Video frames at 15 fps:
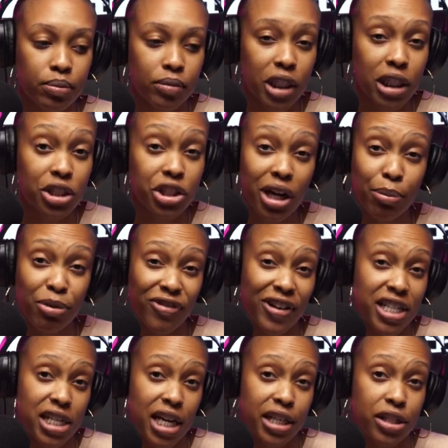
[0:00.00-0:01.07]
Shopify
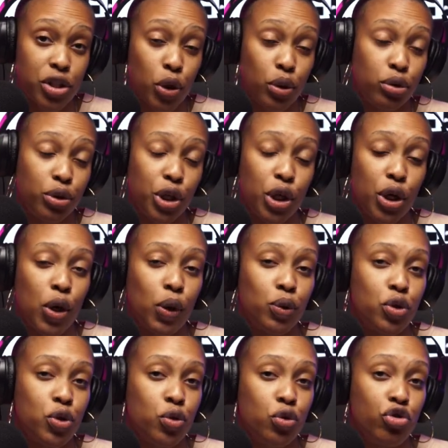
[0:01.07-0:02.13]
site. So you can go
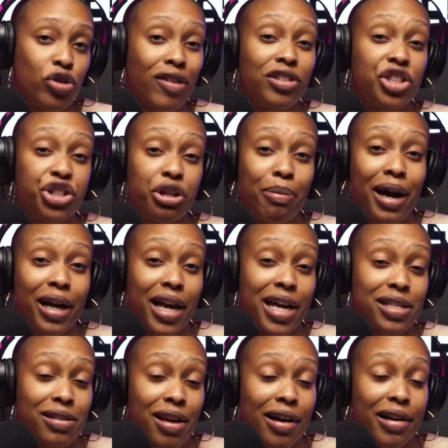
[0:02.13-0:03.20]
to
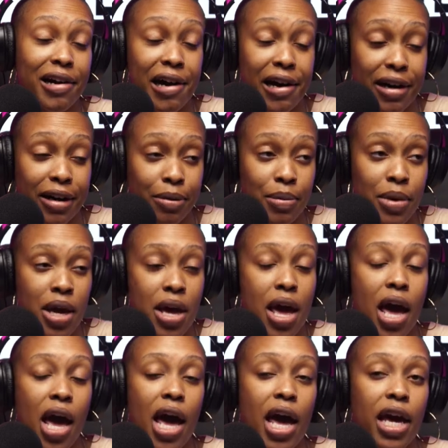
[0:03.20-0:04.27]
travelandshippodcast.com
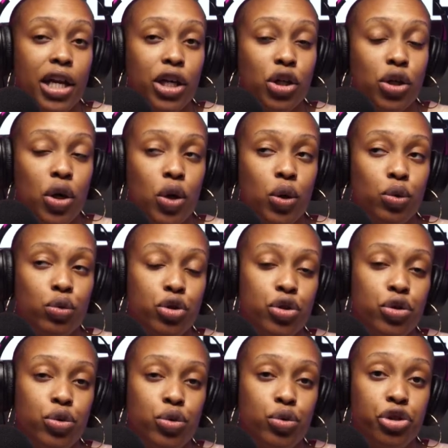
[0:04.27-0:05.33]
and go
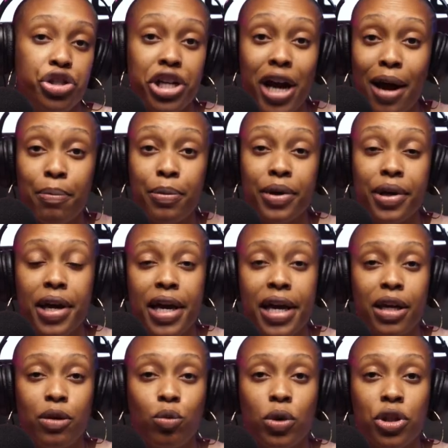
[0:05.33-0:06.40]
to shop.
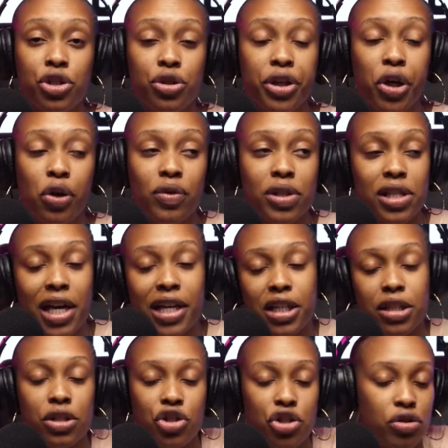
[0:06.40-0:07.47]
And once you get on the site, it
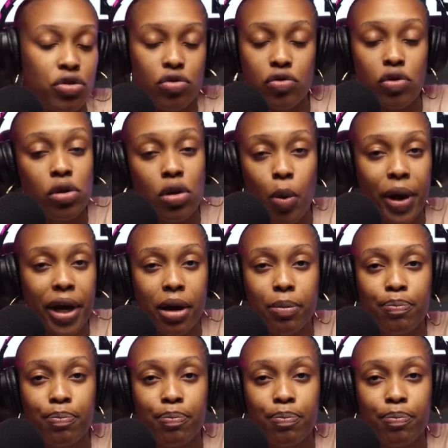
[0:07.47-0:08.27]
just scroll all the way up,